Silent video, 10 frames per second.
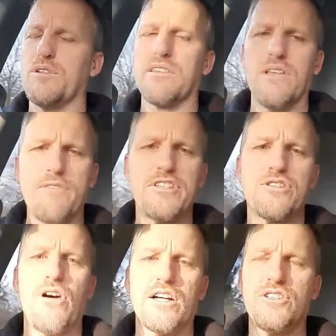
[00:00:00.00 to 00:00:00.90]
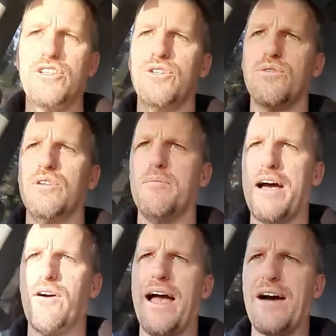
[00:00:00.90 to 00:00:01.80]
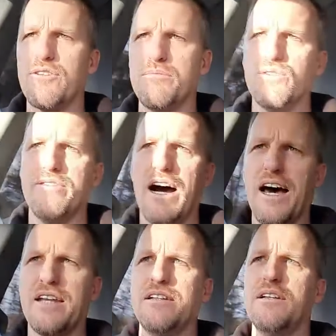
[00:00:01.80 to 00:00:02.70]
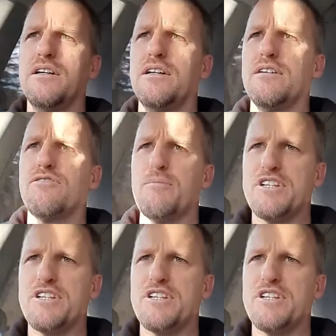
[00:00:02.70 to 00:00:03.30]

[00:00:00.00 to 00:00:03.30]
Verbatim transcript: I would love to talk to you about how to move on